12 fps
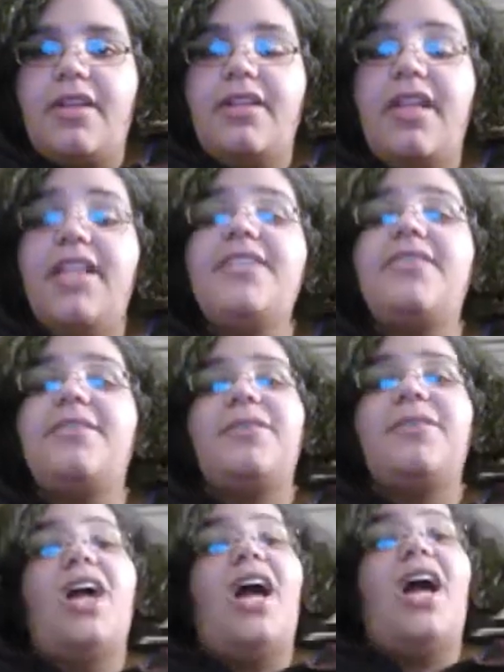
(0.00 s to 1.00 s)
at least to
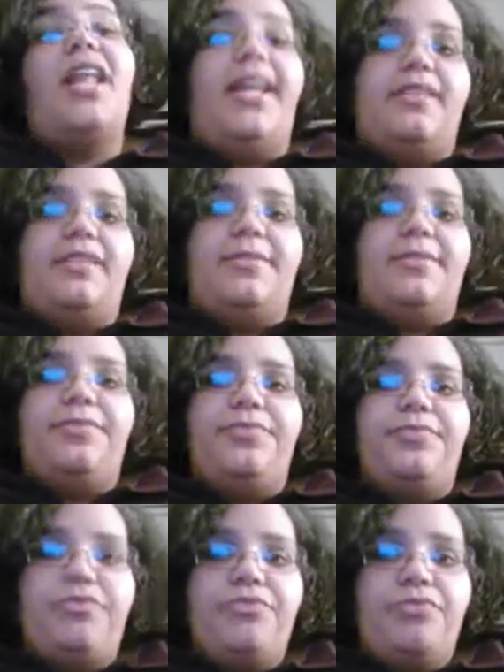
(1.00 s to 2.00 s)
me, I liked it.
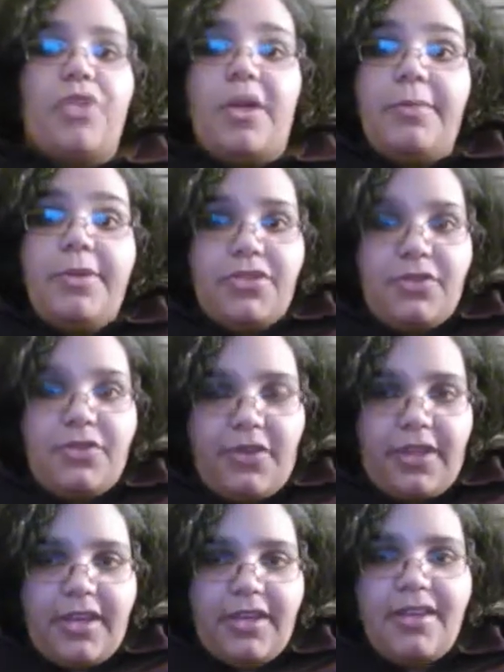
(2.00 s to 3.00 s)
Tell me what you
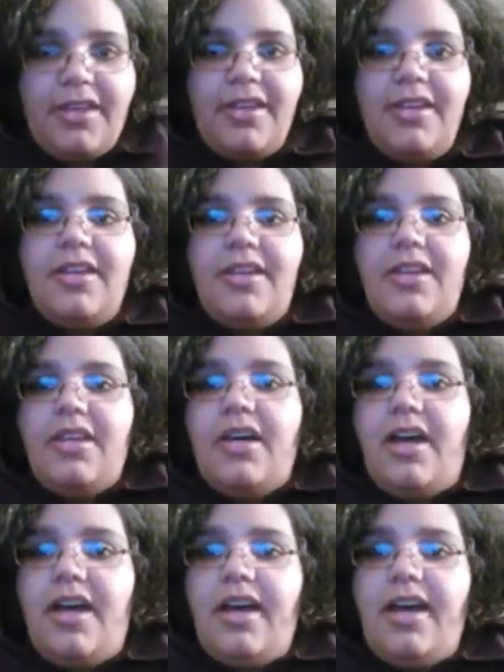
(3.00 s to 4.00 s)
think.
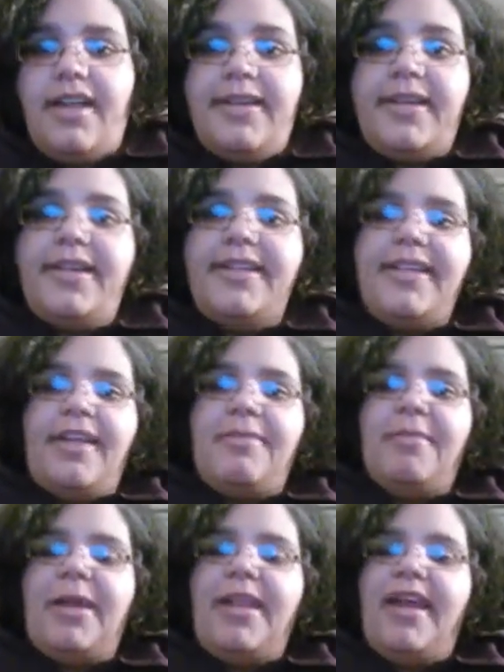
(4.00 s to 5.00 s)

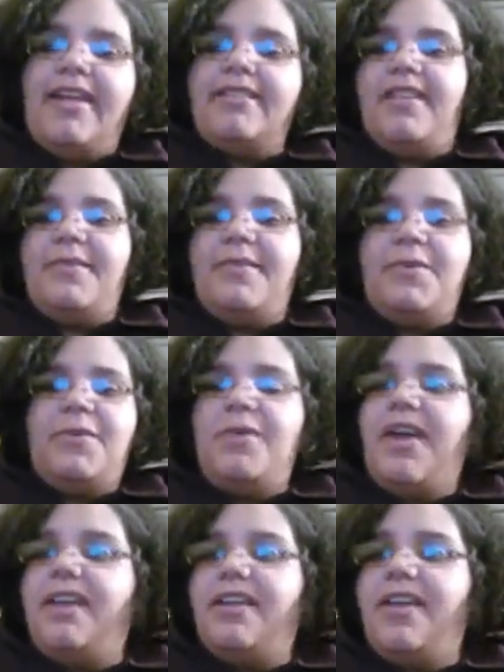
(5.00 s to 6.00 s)
Like my last live stream, I
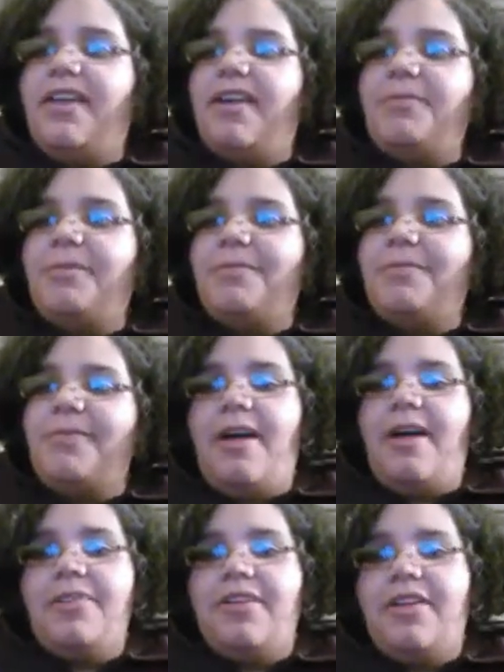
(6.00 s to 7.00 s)
had a lot of people
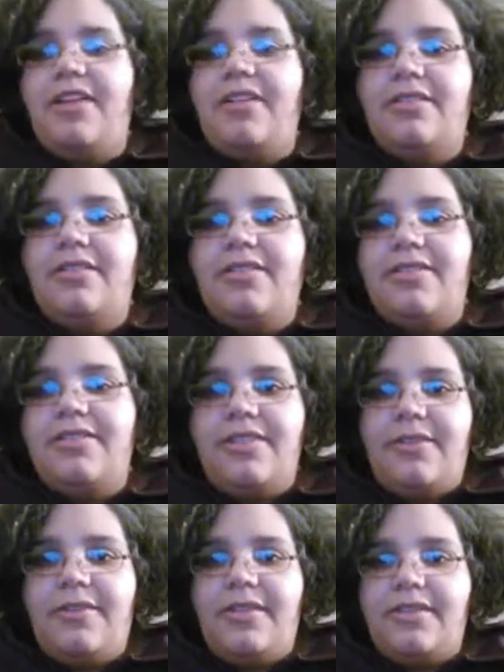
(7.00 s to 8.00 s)
comment on the
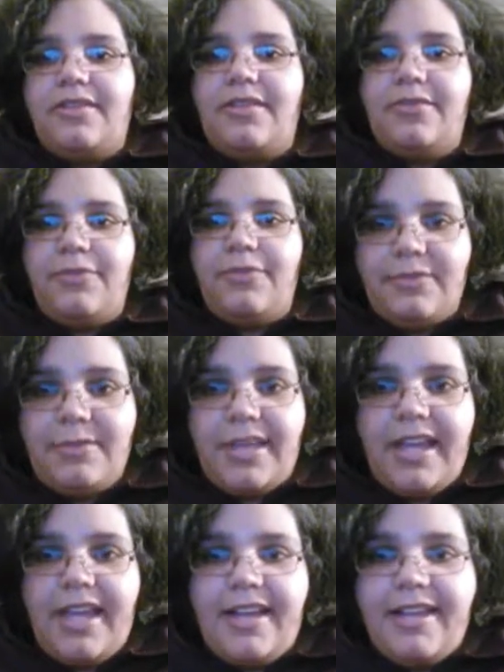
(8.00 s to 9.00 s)
series of Luis
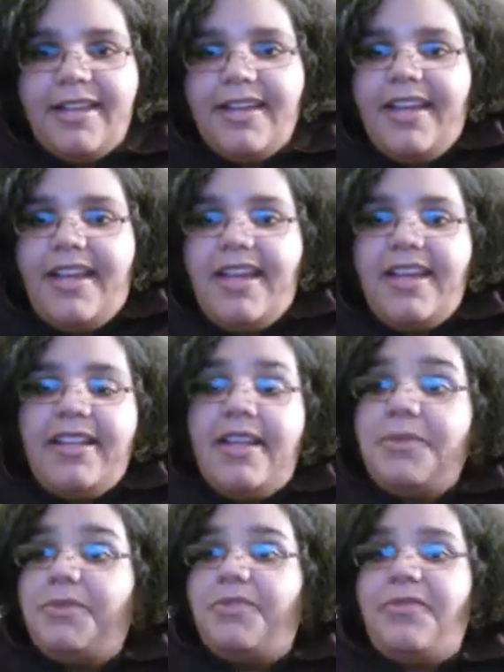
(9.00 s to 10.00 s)
Miguel, and
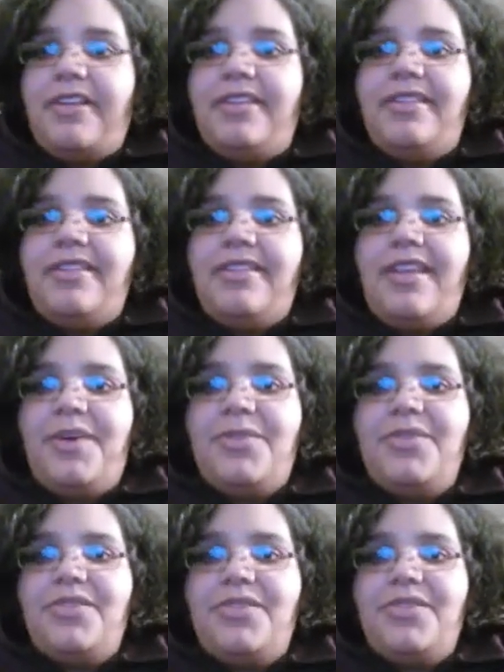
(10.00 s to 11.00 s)
that was fun. That
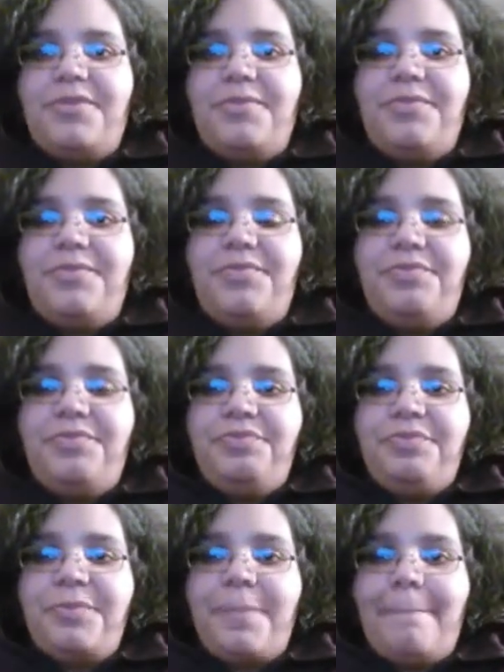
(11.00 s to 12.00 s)
was
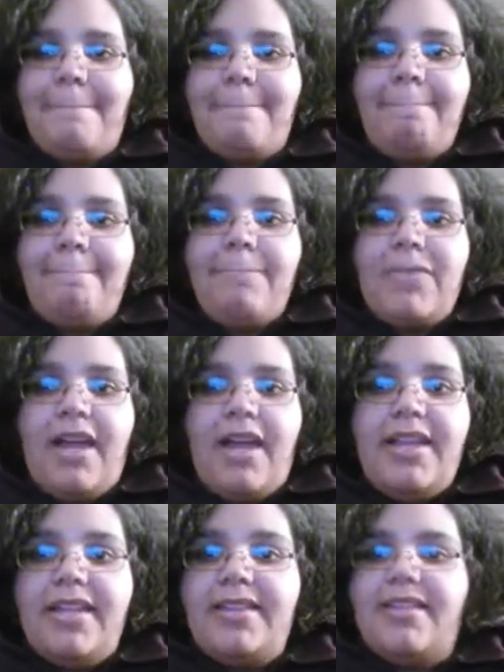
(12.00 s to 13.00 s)
I
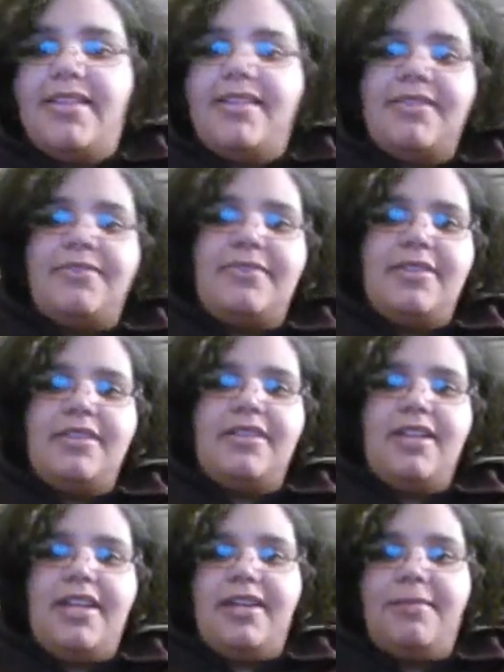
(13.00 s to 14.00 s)
like the different
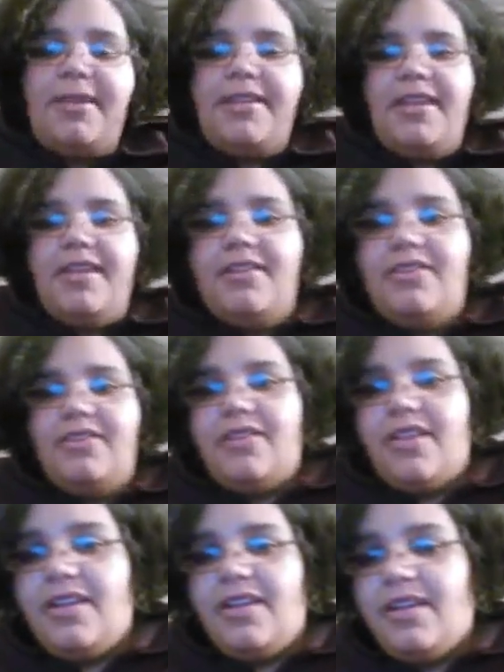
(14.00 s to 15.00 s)
like opinions
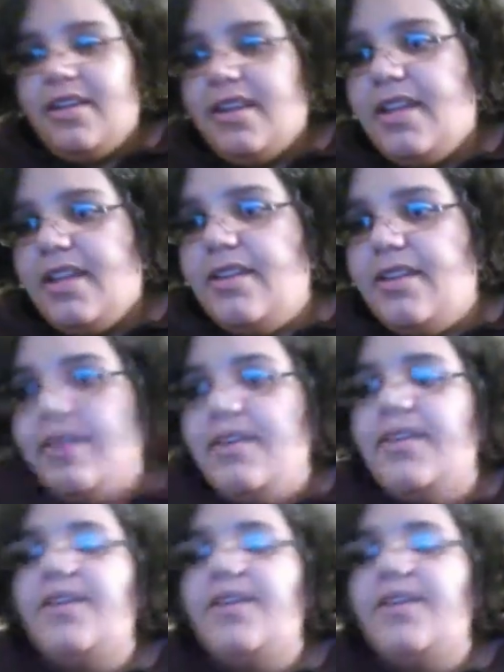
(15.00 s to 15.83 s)
and